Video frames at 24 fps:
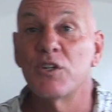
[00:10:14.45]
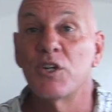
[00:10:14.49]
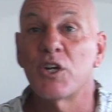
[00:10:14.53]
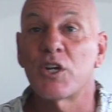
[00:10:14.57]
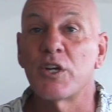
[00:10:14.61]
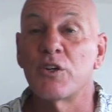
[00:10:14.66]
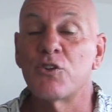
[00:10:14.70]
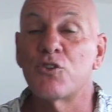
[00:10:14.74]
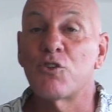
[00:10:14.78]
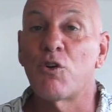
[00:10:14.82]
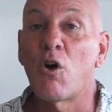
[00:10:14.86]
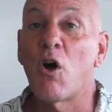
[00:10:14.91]
You
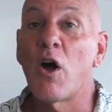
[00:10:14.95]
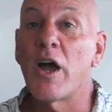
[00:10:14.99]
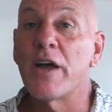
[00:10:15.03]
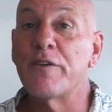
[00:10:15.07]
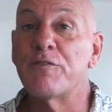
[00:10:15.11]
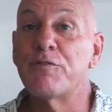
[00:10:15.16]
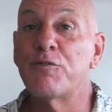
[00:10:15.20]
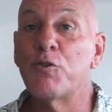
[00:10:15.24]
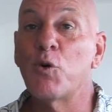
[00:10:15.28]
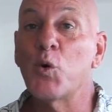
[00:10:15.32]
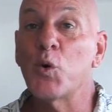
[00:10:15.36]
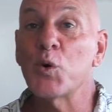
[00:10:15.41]
can try and
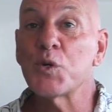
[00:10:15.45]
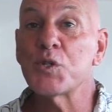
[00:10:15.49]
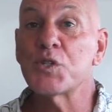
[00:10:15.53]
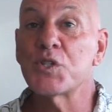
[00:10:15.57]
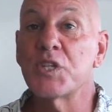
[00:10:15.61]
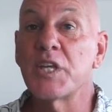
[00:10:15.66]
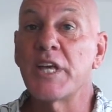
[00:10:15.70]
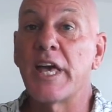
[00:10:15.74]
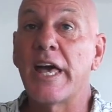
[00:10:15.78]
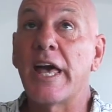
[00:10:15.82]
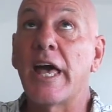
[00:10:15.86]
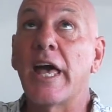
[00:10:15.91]
force
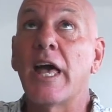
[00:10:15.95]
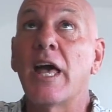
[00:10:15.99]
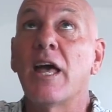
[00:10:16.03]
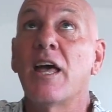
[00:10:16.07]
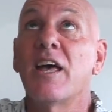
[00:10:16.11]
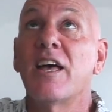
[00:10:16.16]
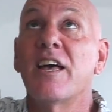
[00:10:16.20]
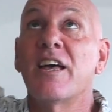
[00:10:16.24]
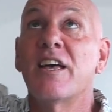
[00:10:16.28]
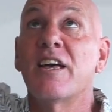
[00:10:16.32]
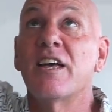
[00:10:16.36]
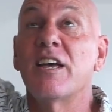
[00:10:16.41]
the air
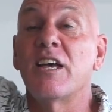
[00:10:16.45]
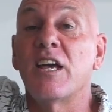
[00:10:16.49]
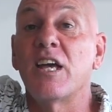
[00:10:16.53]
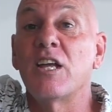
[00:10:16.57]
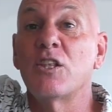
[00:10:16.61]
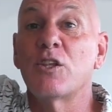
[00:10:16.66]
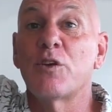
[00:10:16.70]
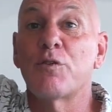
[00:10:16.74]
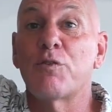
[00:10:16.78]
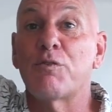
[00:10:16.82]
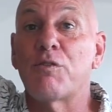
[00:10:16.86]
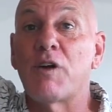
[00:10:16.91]

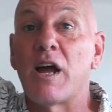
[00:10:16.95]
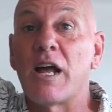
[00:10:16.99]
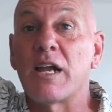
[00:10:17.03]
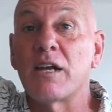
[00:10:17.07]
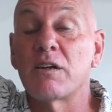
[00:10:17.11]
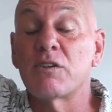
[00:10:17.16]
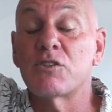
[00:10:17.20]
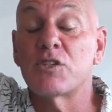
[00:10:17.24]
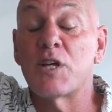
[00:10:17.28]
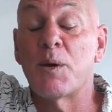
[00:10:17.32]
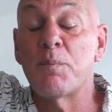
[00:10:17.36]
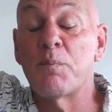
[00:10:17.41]
in the
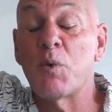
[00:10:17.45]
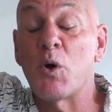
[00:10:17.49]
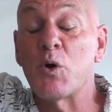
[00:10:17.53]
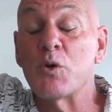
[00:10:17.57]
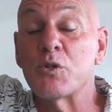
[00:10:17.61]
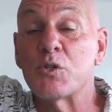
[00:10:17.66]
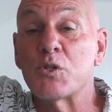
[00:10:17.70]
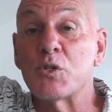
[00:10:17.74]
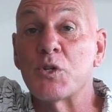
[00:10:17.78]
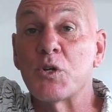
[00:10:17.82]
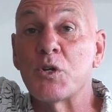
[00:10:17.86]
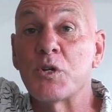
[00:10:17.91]
front. Some
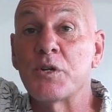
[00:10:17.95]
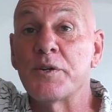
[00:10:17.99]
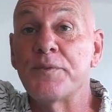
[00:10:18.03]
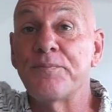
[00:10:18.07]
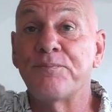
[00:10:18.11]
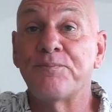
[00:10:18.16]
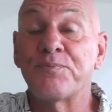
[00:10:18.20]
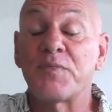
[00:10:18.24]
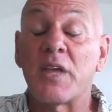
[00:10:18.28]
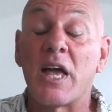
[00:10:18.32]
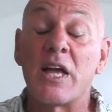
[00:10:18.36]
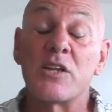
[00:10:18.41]
boats do,
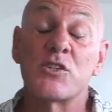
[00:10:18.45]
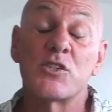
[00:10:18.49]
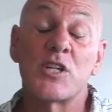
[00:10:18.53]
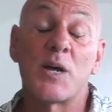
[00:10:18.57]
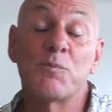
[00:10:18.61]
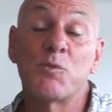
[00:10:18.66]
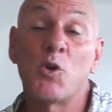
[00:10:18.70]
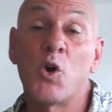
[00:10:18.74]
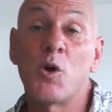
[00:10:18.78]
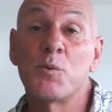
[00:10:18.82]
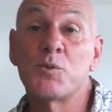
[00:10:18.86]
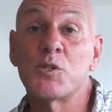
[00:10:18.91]
and
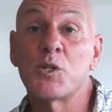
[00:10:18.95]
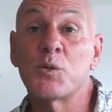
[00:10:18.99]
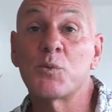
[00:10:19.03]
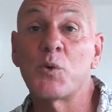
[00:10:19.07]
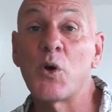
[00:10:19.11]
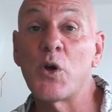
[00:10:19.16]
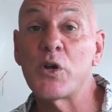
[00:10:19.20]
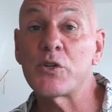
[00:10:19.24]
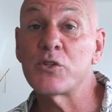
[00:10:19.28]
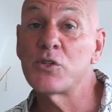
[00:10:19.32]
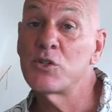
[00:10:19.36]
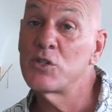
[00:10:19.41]
sometimes it
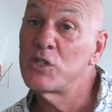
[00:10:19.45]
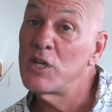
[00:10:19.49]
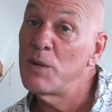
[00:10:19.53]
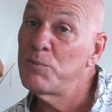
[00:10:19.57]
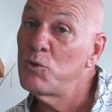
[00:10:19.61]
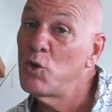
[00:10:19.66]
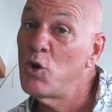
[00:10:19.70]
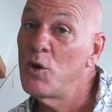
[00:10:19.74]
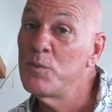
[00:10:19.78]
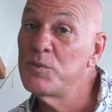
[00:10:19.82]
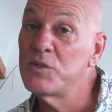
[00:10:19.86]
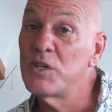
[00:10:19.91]
works and
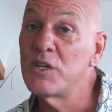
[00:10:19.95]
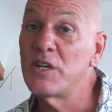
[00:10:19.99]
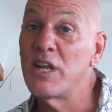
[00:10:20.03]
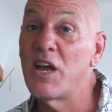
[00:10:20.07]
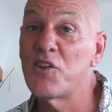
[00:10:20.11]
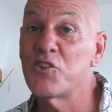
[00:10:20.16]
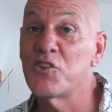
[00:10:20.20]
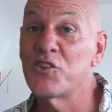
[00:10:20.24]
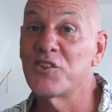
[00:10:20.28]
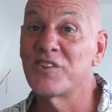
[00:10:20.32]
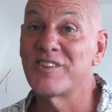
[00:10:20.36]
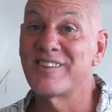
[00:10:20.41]
sometimes it
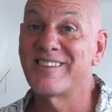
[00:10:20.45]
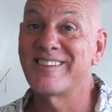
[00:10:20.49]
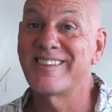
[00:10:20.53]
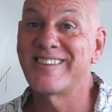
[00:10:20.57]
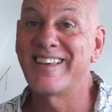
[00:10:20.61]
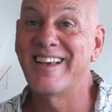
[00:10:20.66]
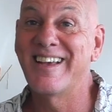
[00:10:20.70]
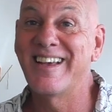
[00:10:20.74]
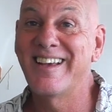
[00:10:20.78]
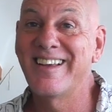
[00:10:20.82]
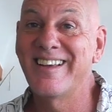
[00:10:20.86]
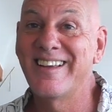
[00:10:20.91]
doesn't.
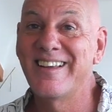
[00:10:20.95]
Yeah.